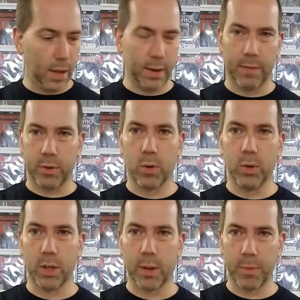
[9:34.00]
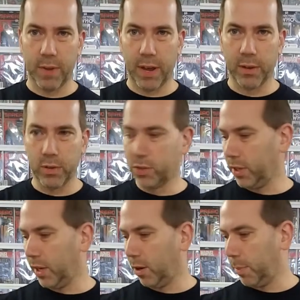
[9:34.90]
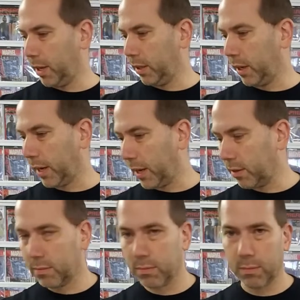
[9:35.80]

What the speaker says: I have to go and look up the value to see how badly I got,